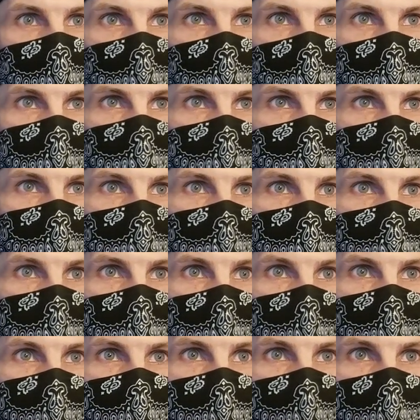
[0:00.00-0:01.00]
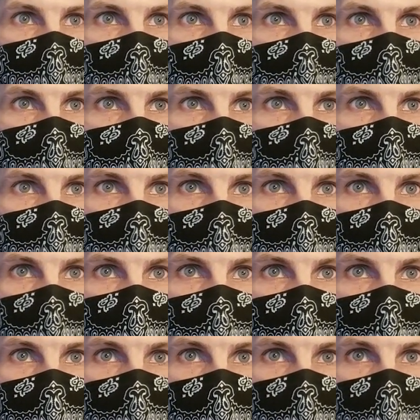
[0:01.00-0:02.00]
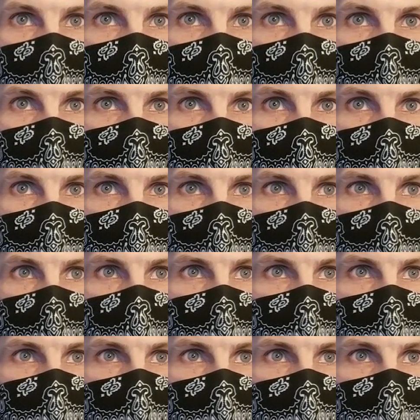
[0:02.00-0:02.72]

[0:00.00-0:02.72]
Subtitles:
(no one is talking)